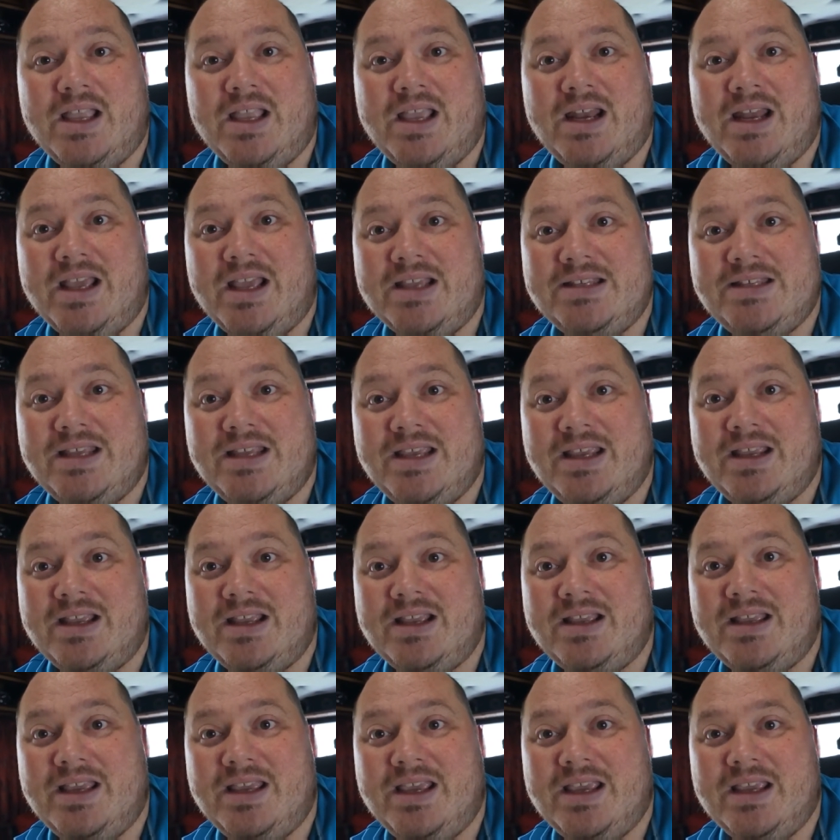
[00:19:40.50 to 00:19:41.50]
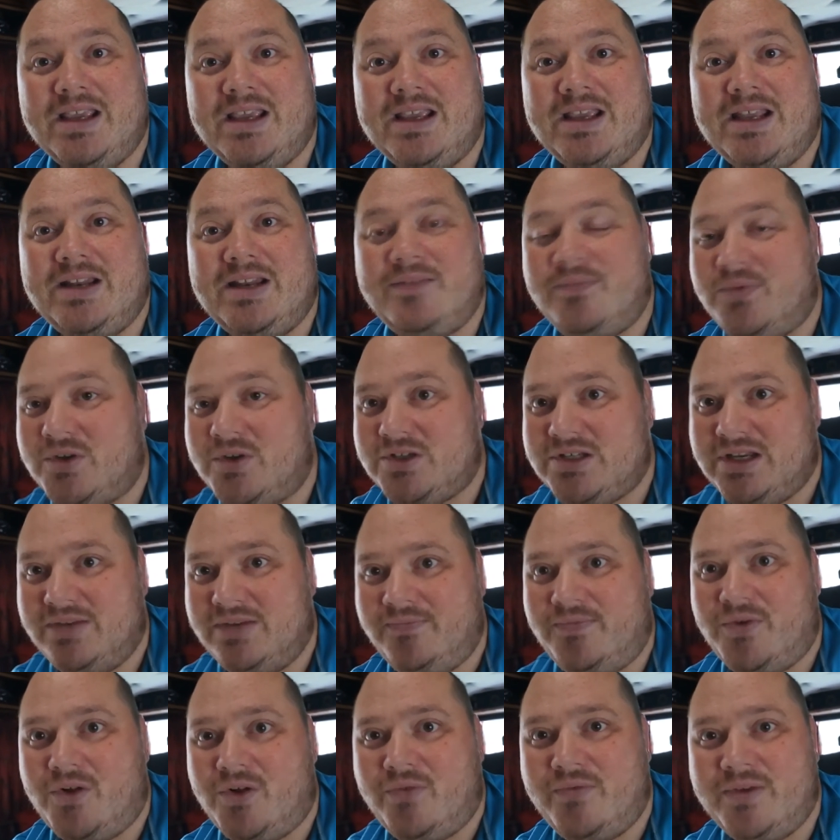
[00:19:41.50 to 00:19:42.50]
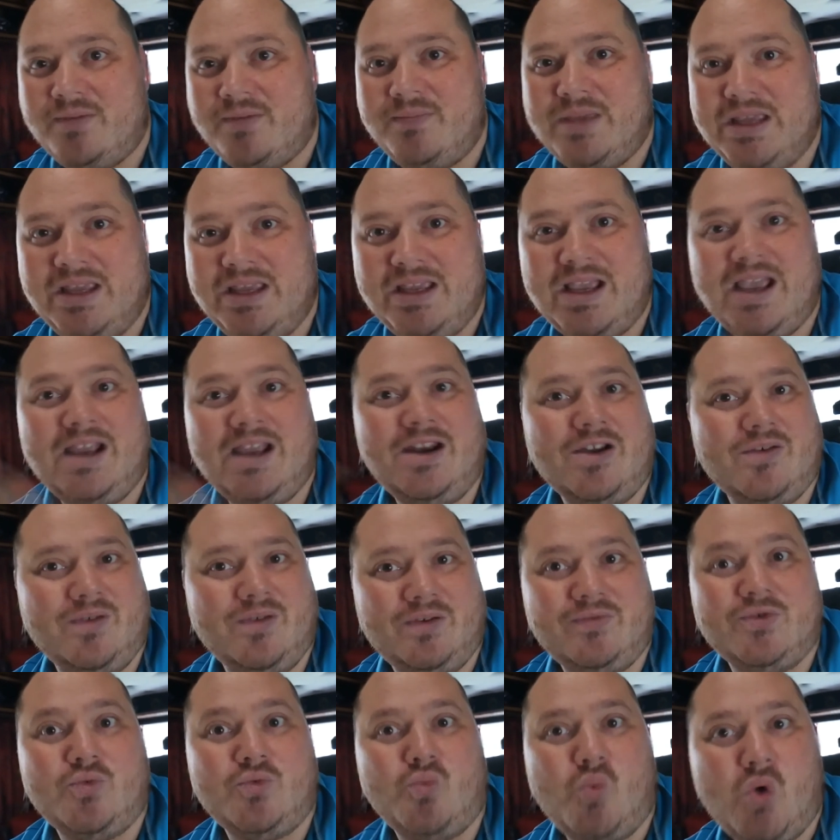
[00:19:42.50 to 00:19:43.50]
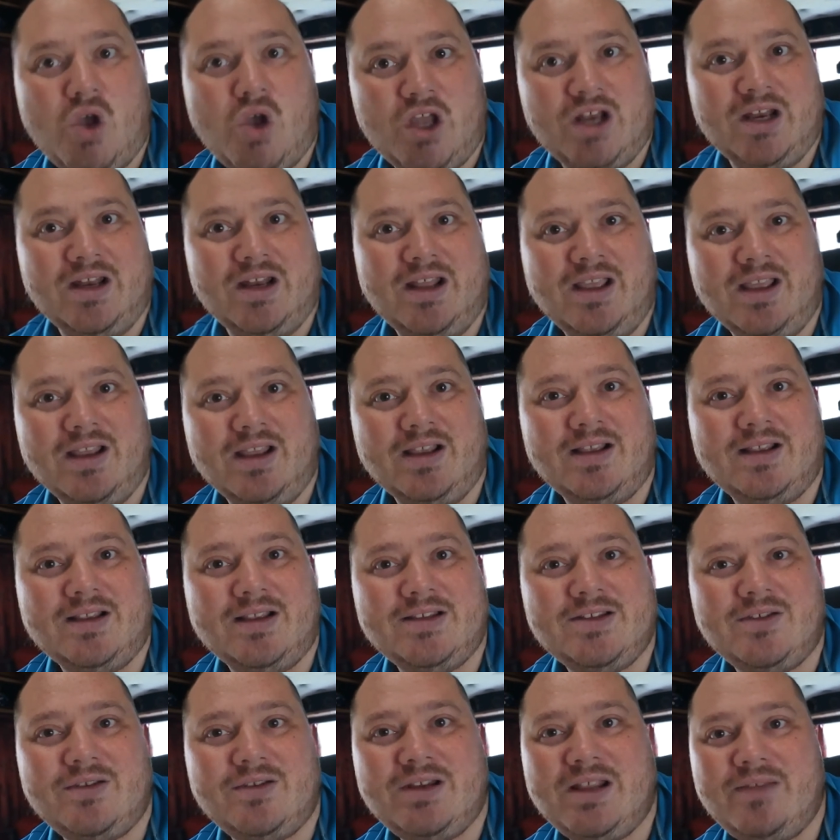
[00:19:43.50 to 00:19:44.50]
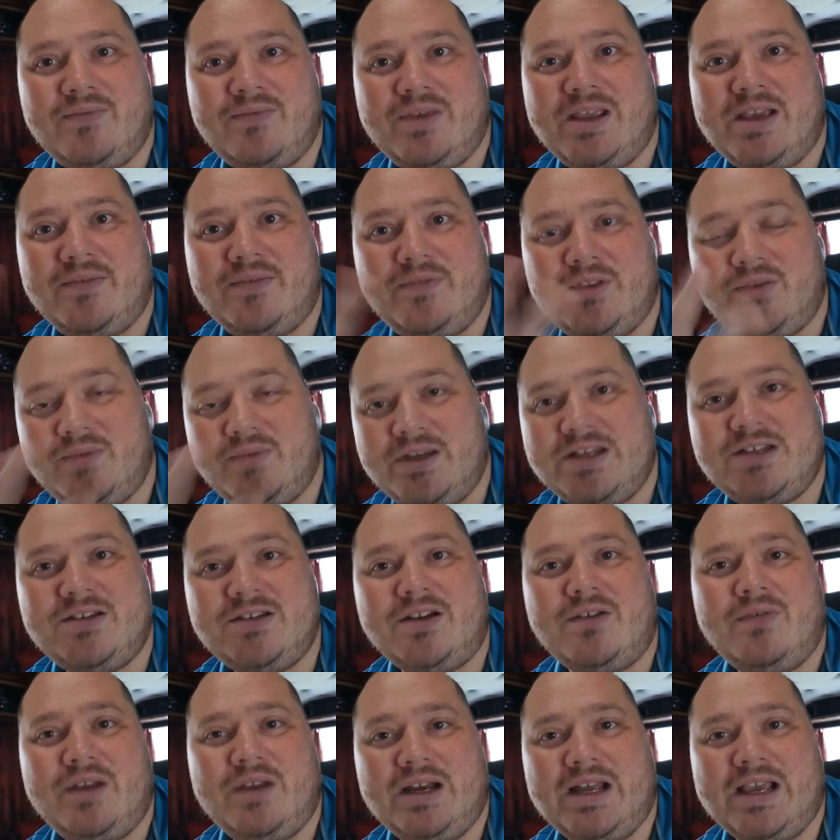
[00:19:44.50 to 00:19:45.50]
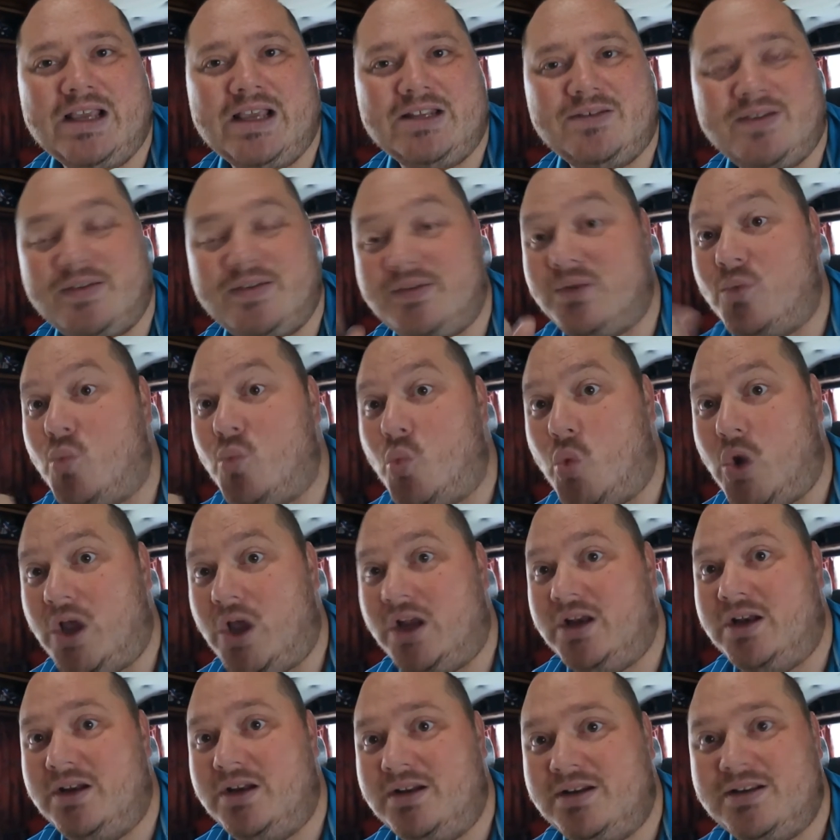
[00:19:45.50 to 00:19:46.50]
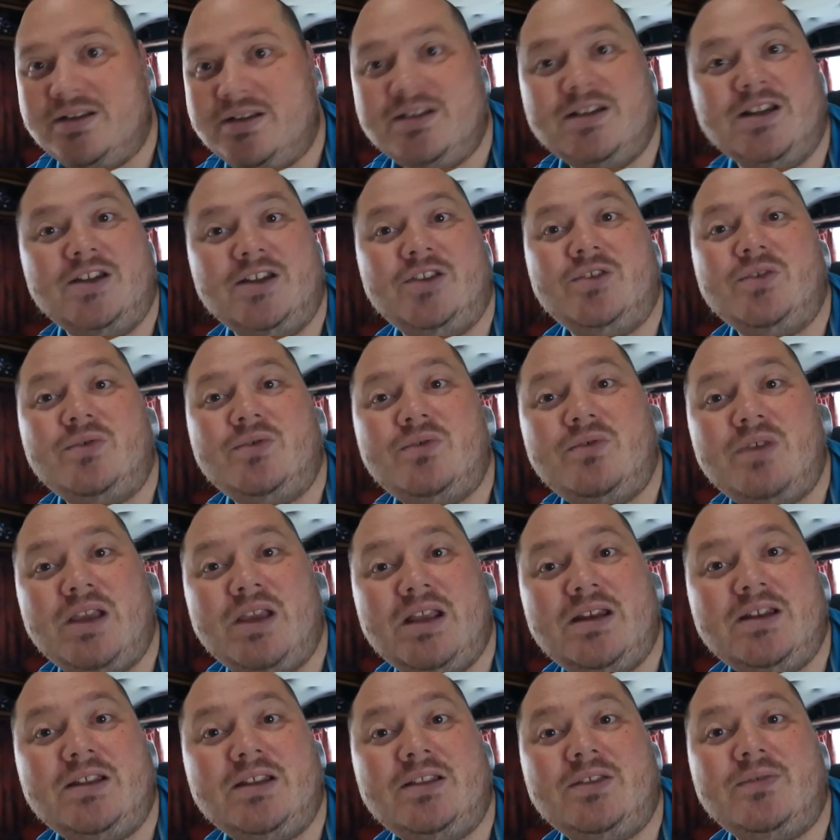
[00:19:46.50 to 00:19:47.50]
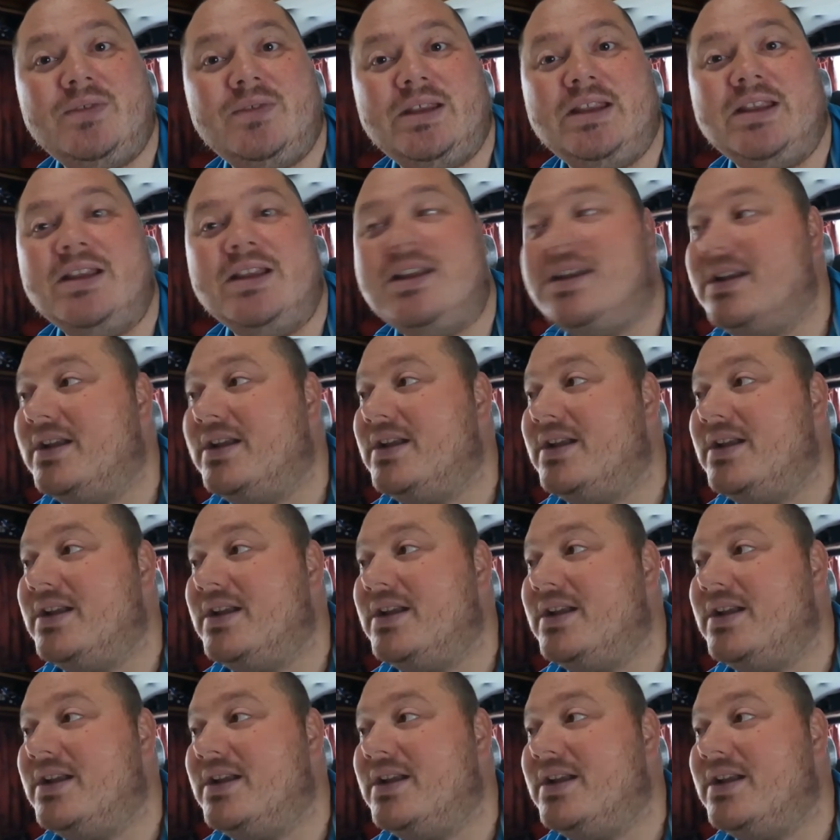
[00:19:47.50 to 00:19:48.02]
And I say, hey, it was involving me. I know it was 1. So then we have 3 storylines out of 1, the 2, and the 3.